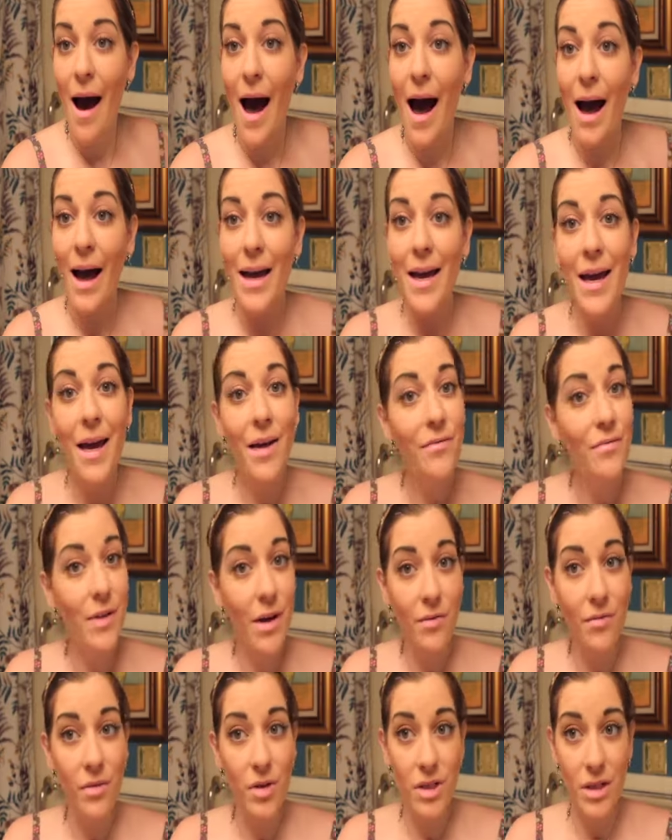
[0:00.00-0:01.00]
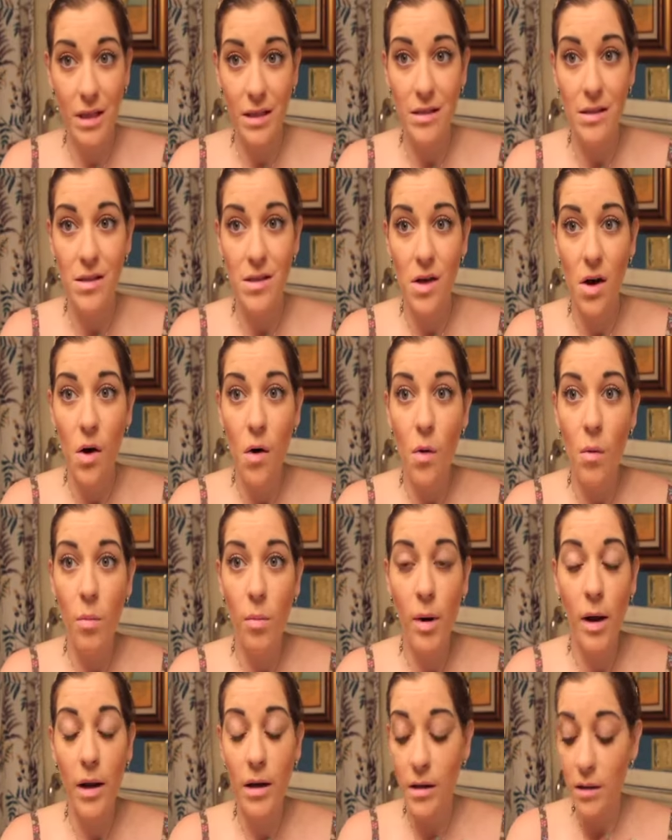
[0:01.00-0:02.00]
I have never done so,
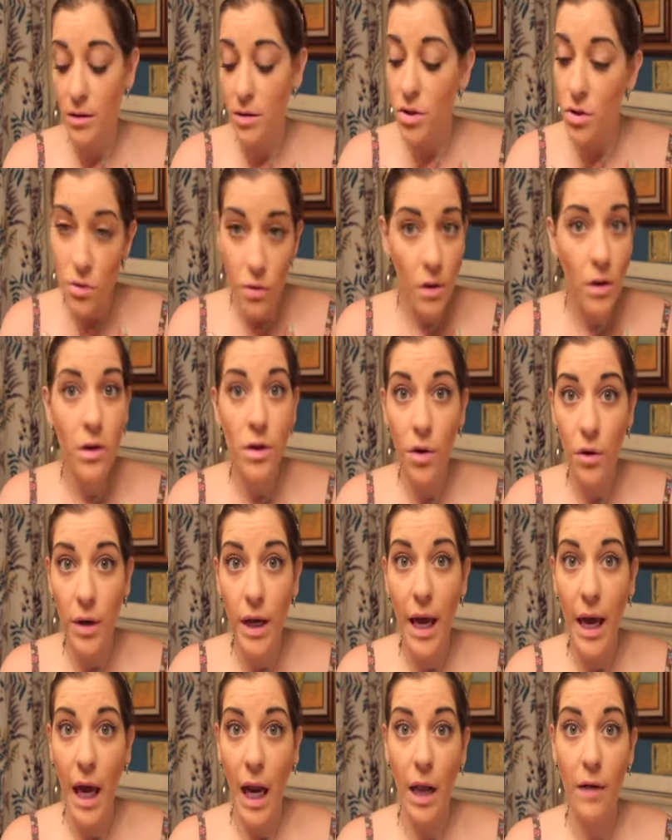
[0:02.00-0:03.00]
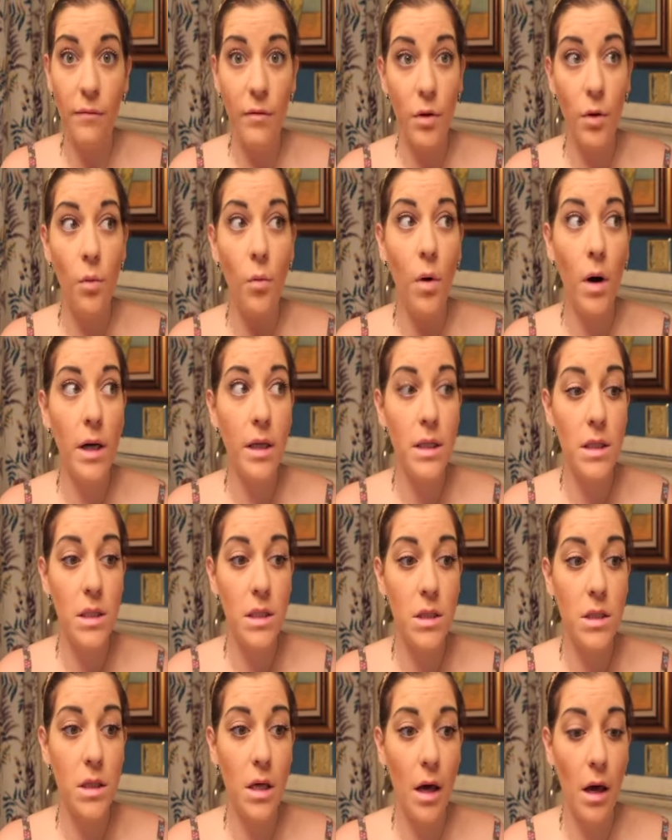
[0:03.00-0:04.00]
but sure, you can. If you
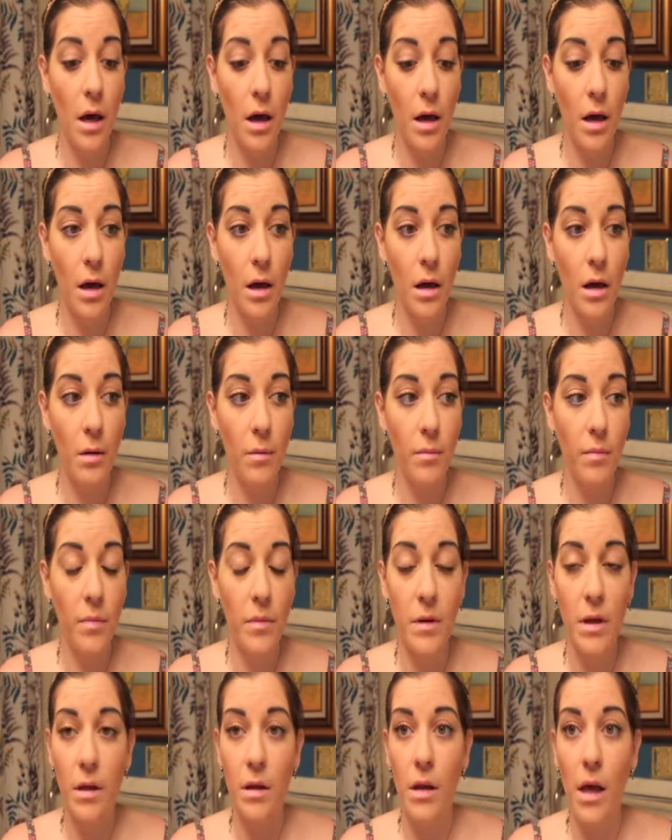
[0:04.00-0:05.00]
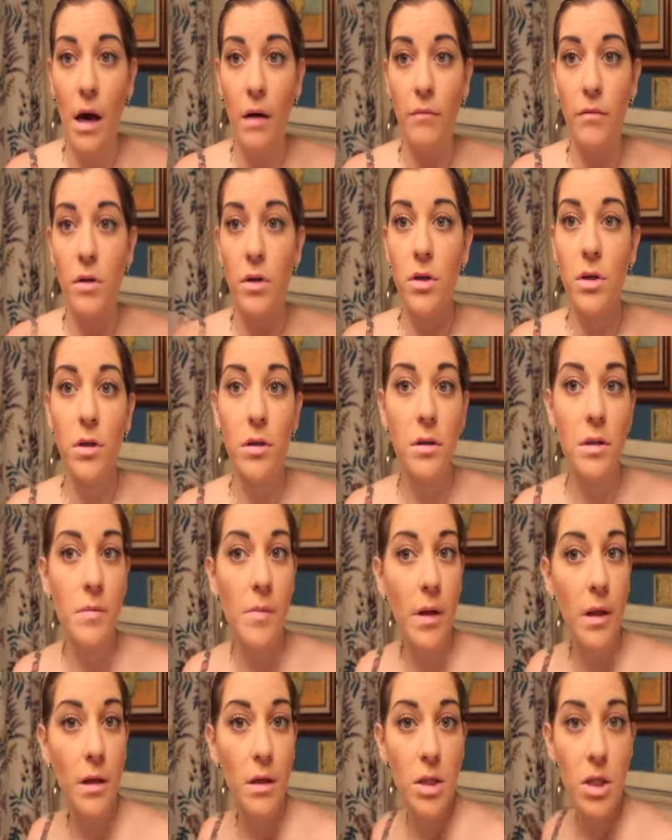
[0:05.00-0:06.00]
want lavender
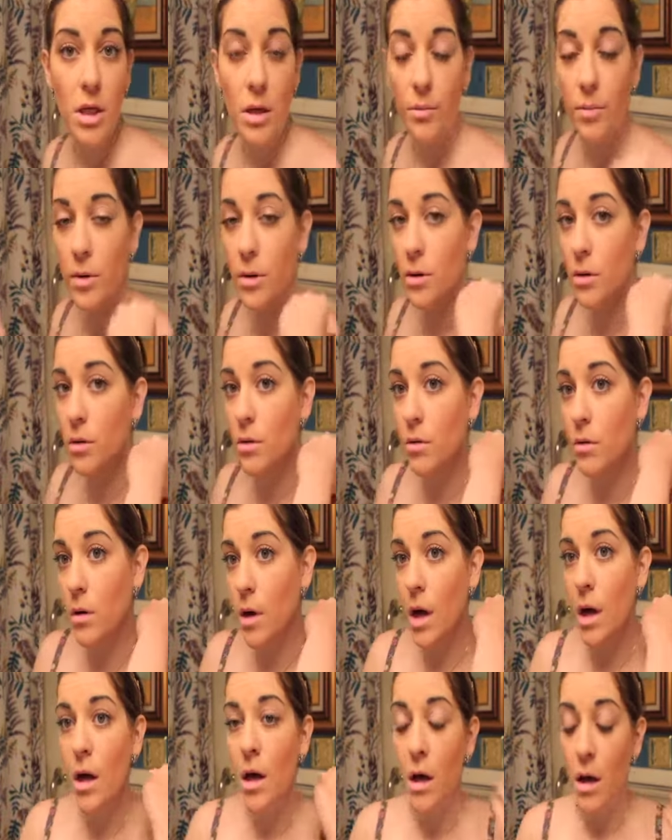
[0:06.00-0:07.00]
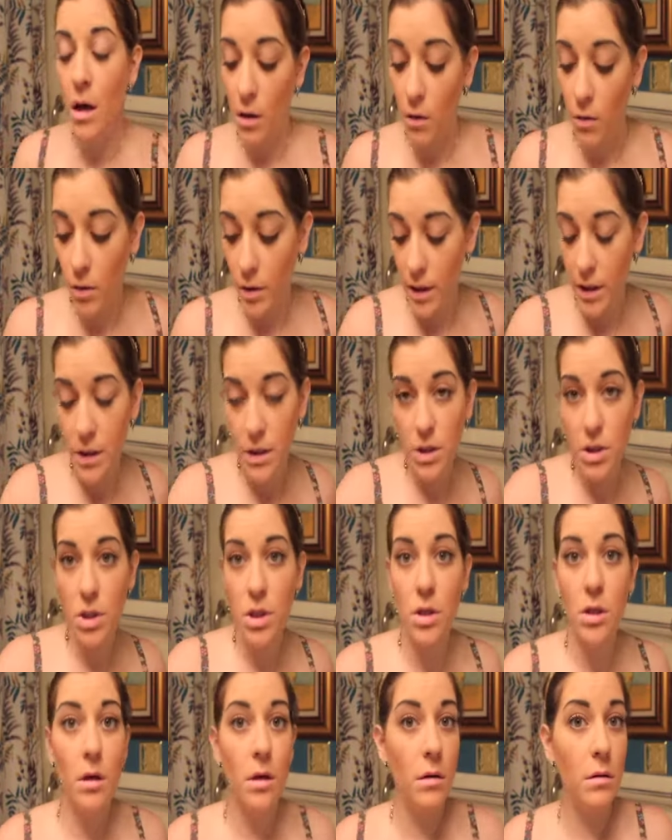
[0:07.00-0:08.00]
smelling shampoo or
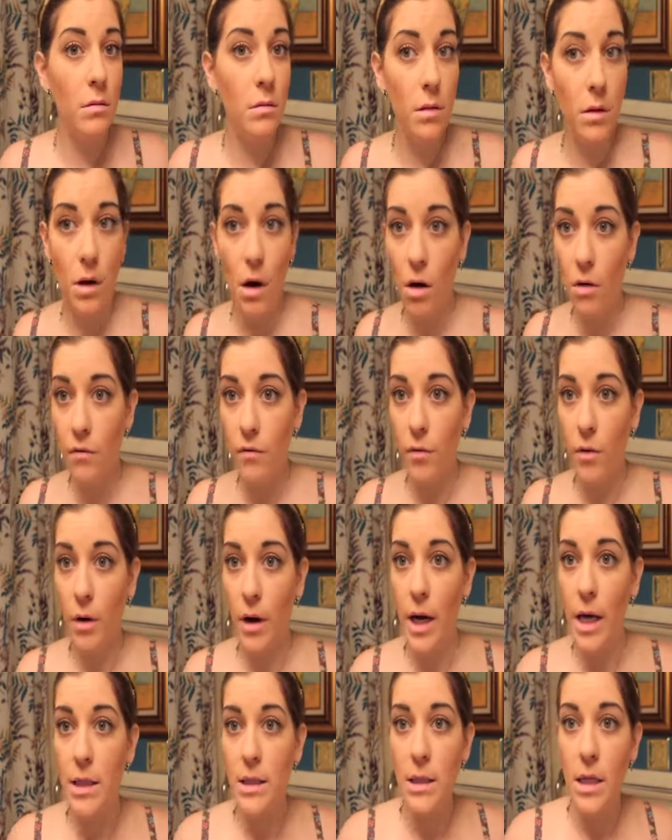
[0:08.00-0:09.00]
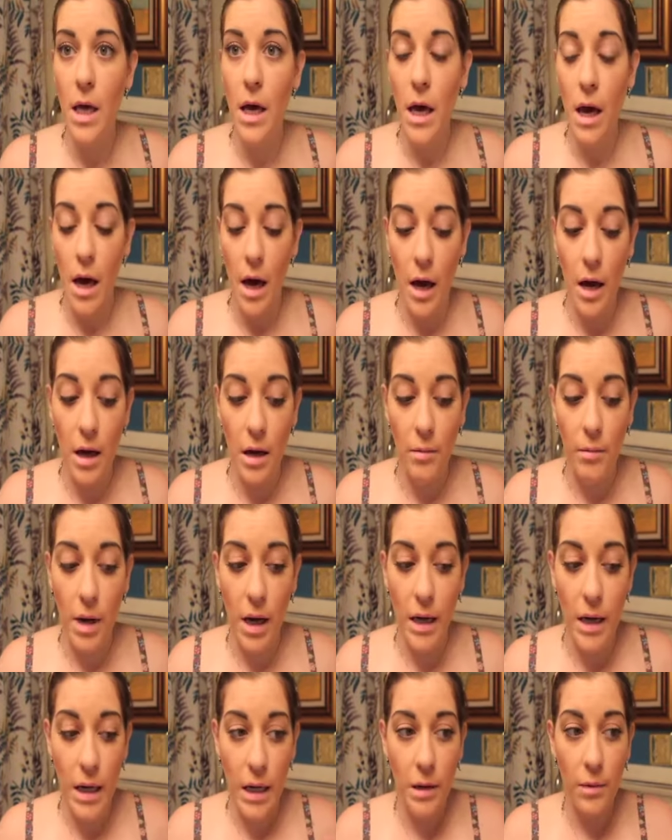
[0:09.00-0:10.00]
conditioner, go for it.
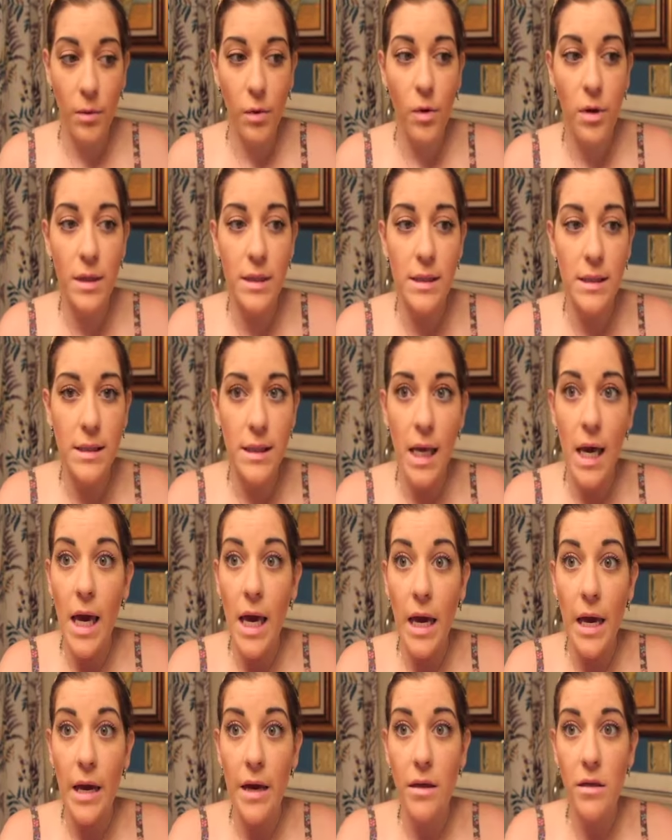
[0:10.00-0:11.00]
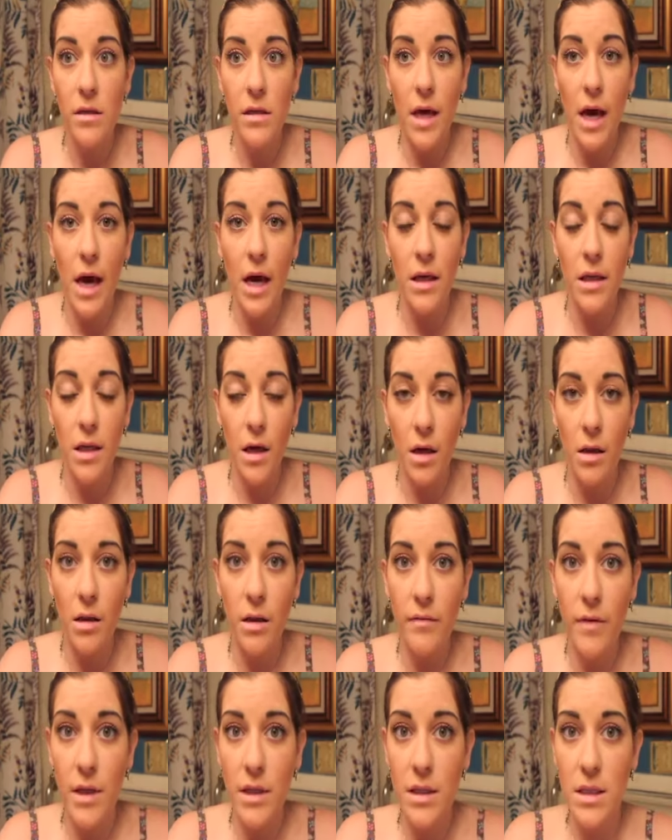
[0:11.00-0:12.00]
I am going to say that Young
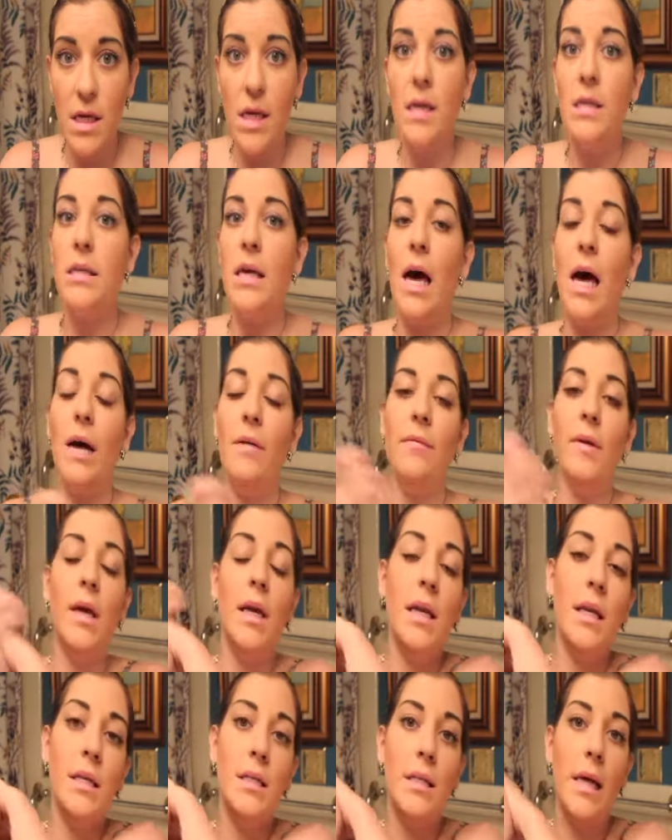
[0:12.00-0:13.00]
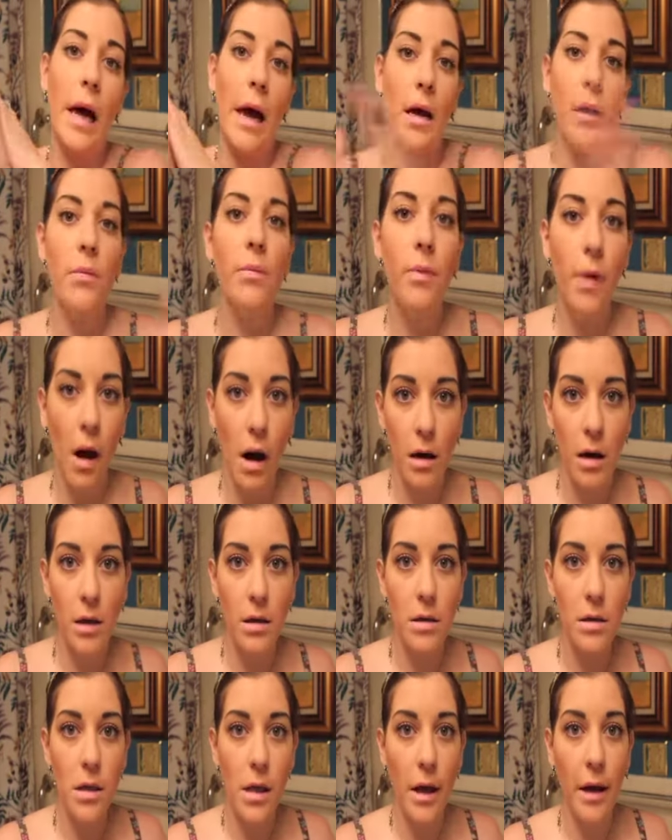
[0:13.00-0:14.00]
Living does have an entire
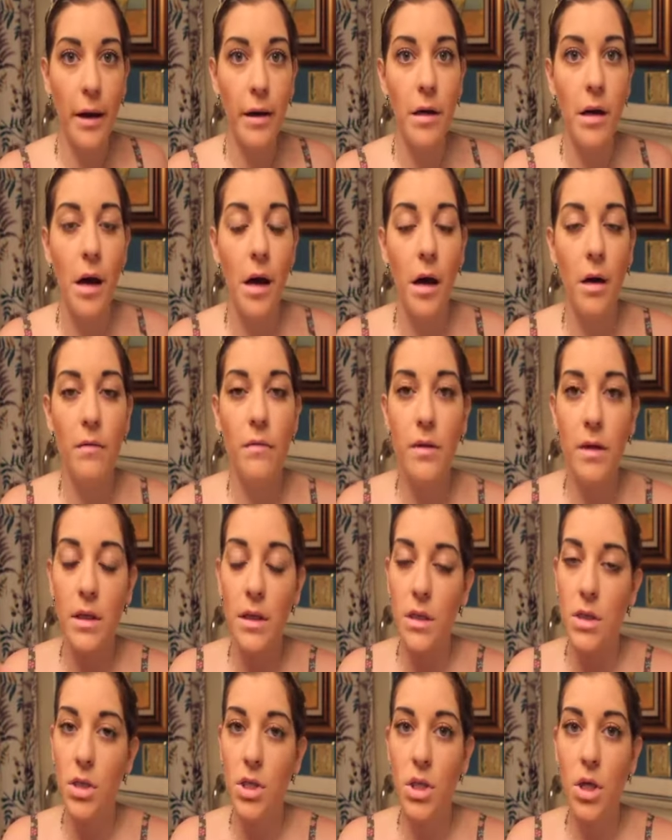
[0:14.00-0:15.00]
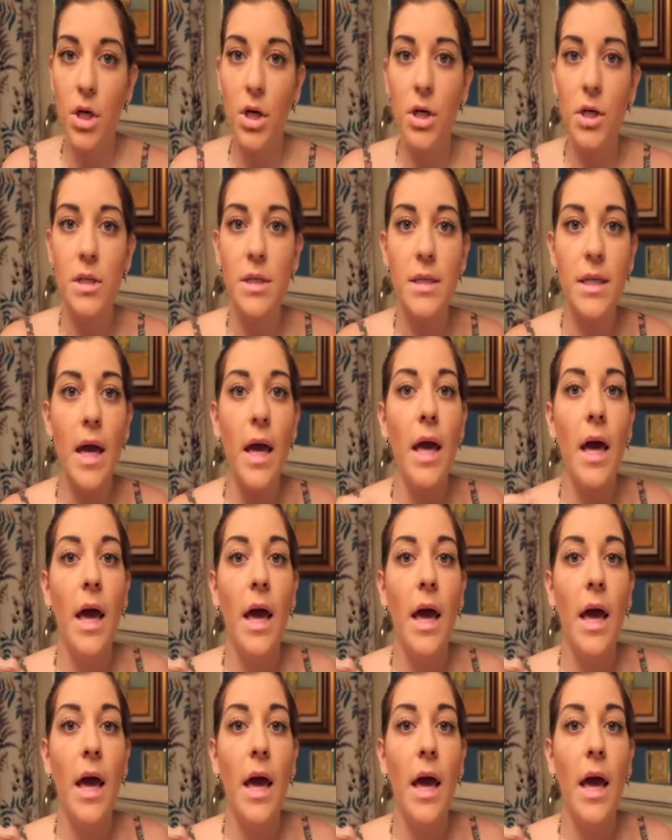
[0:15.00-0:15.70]
product line of conditioners